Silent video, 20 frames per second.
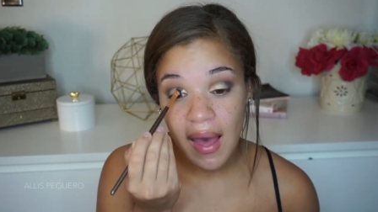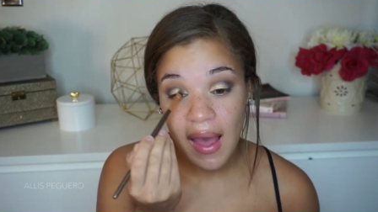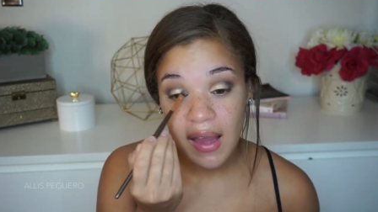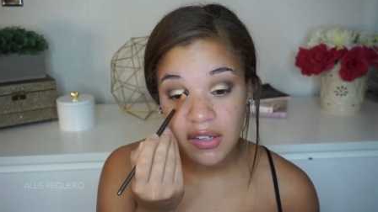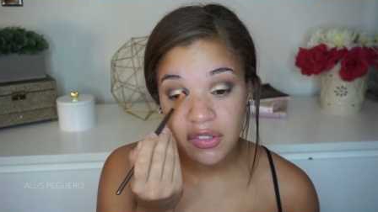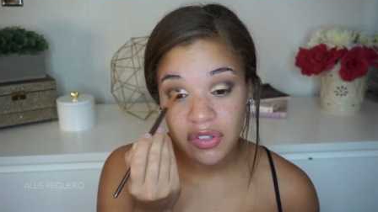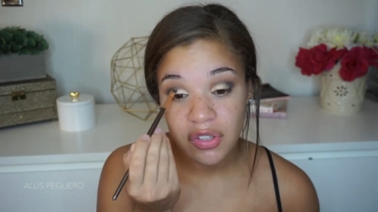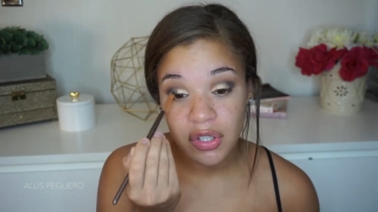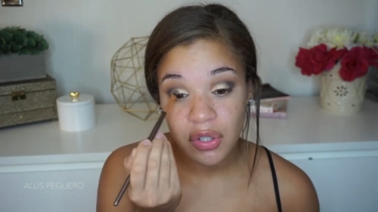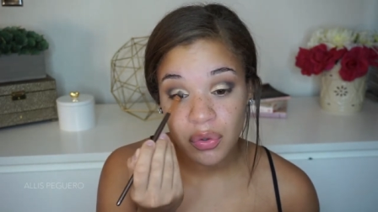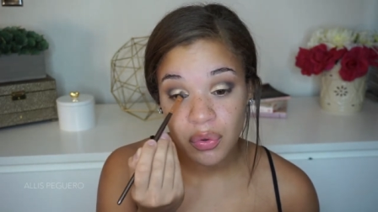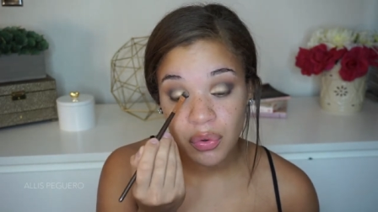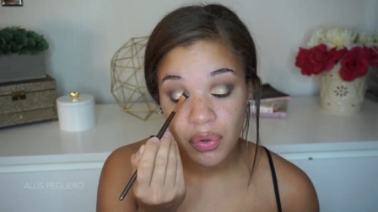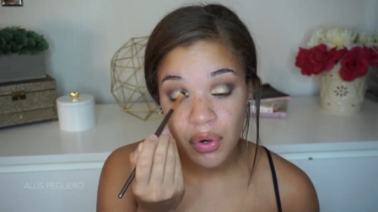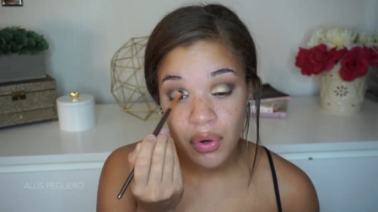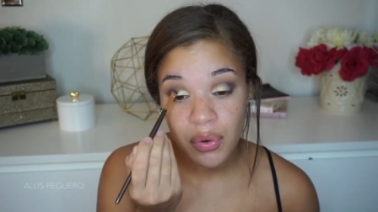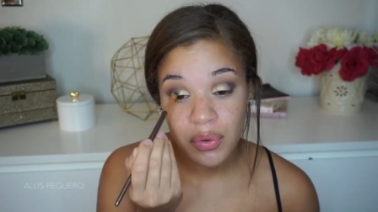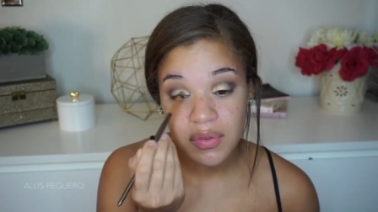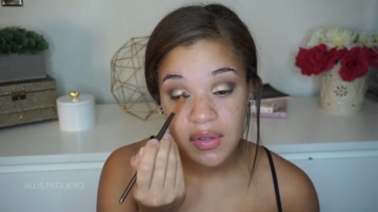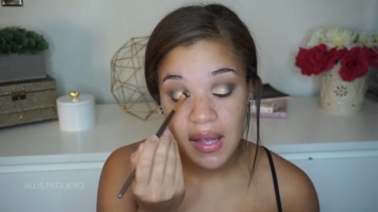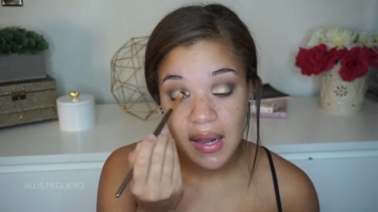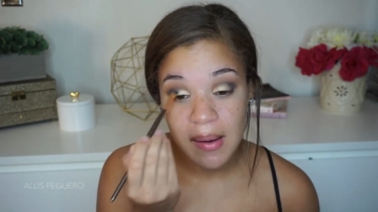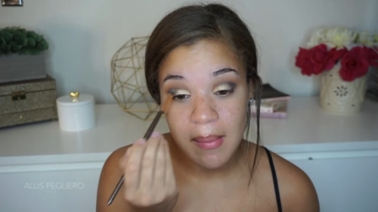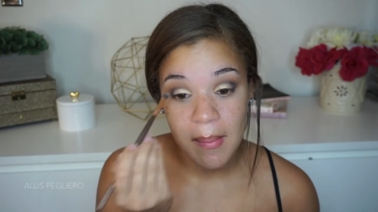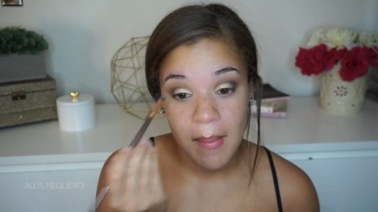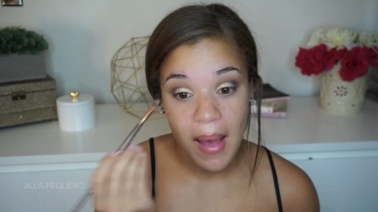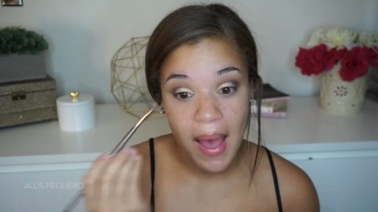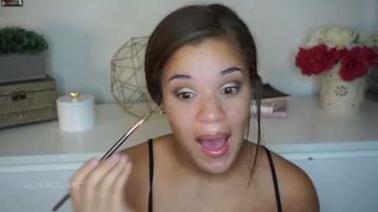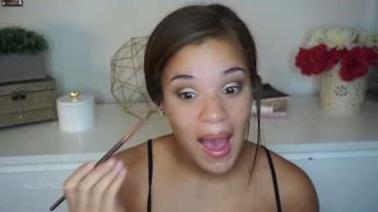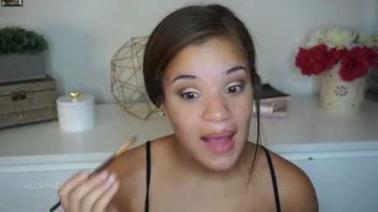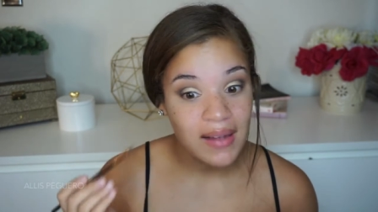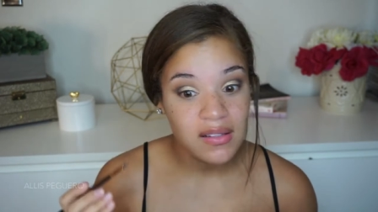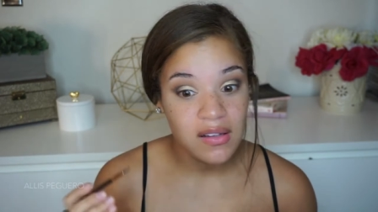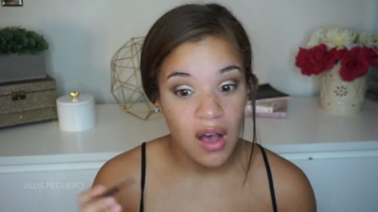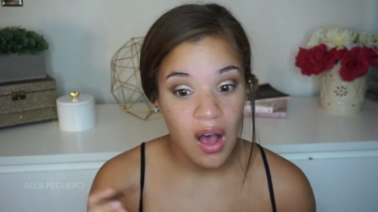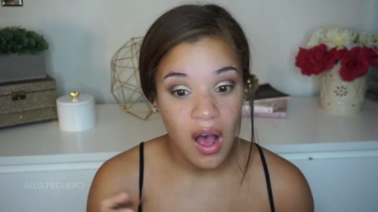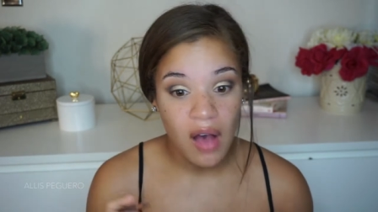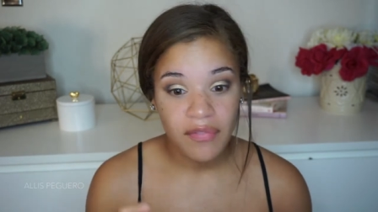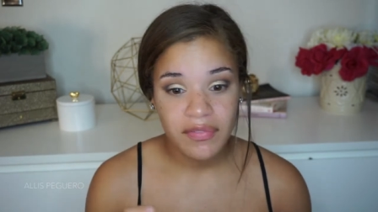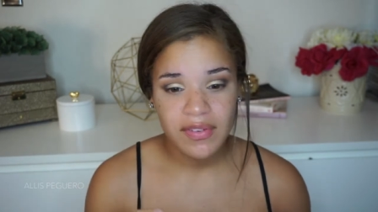Actually, kudos and hats
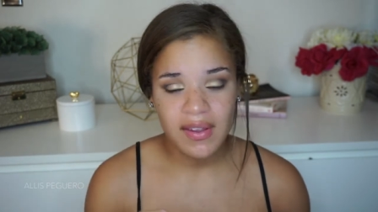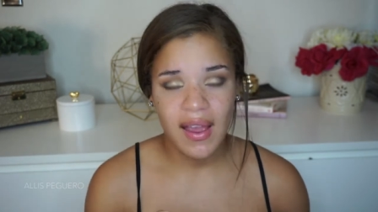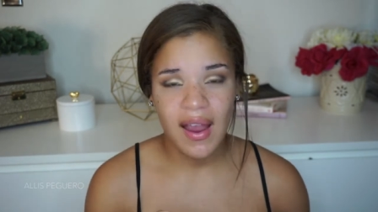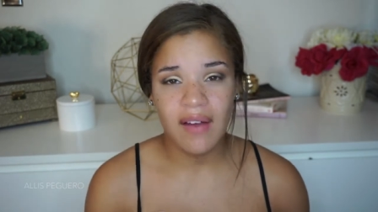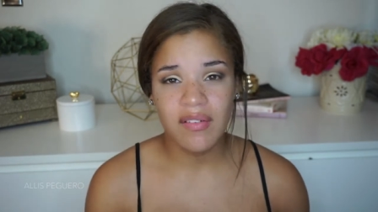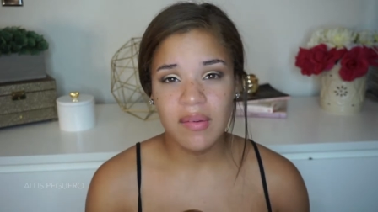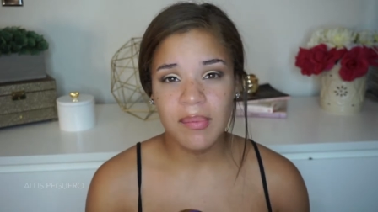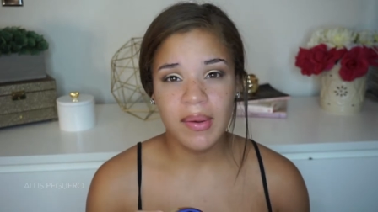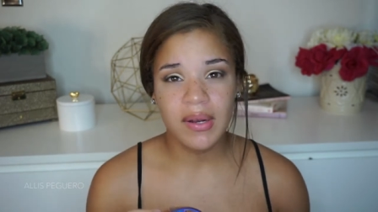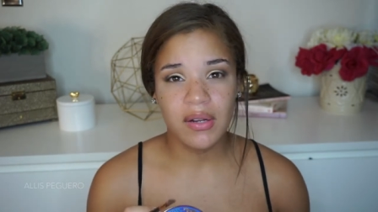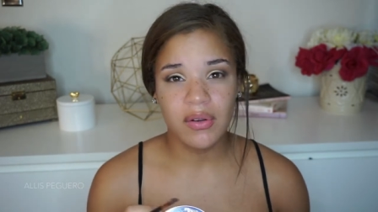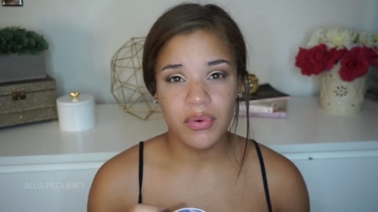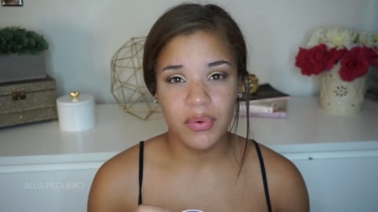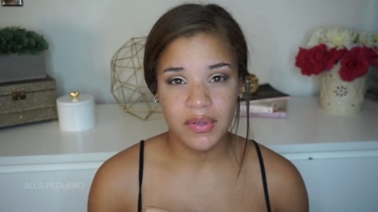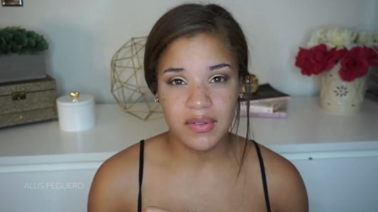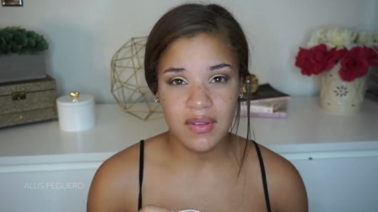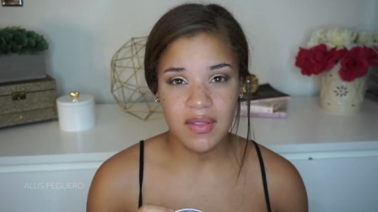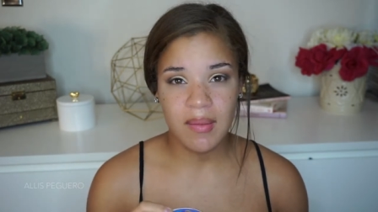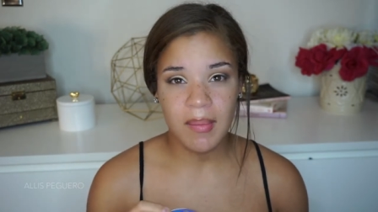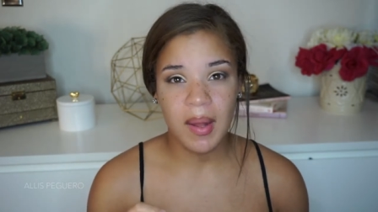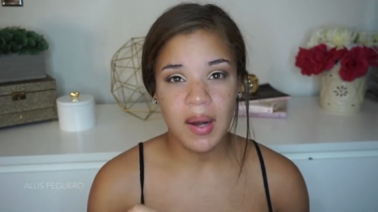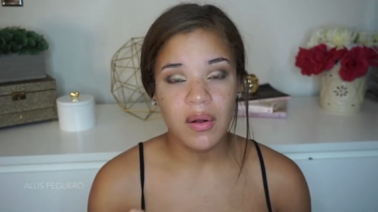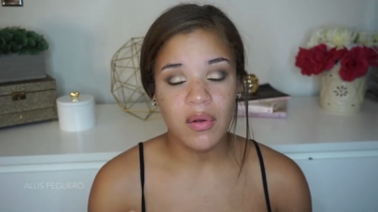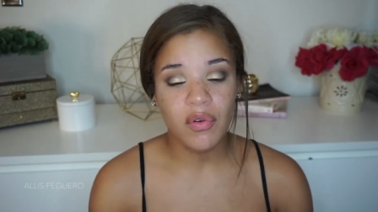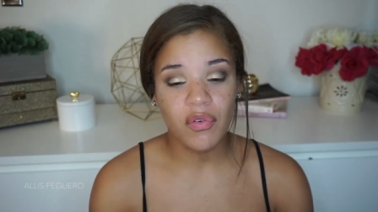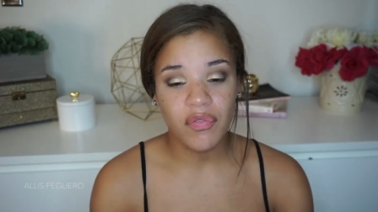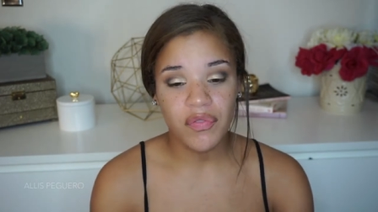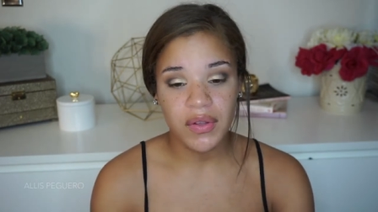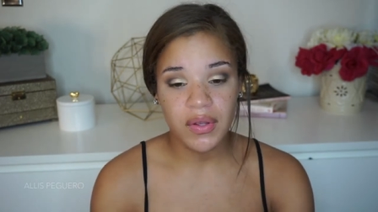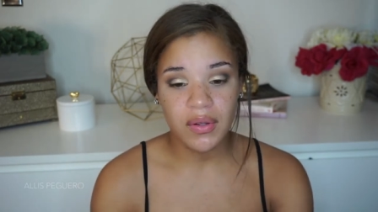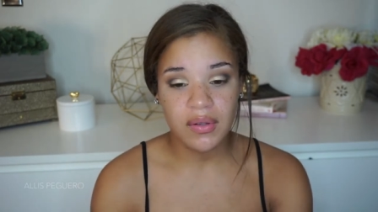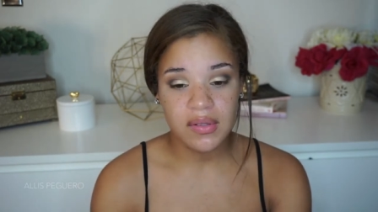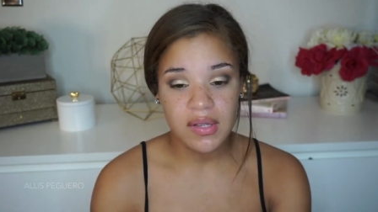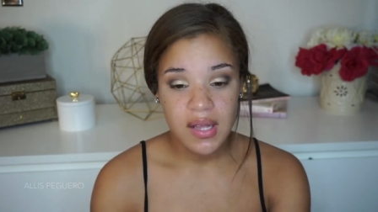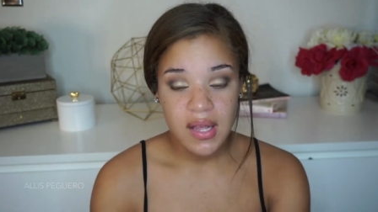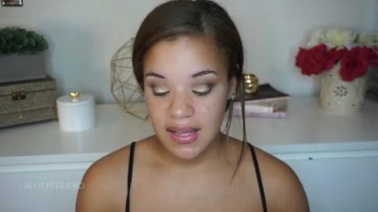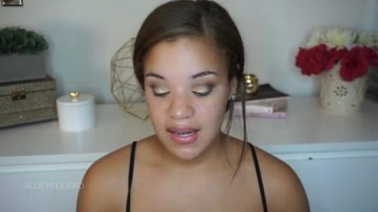off to everybody who is in the medical field.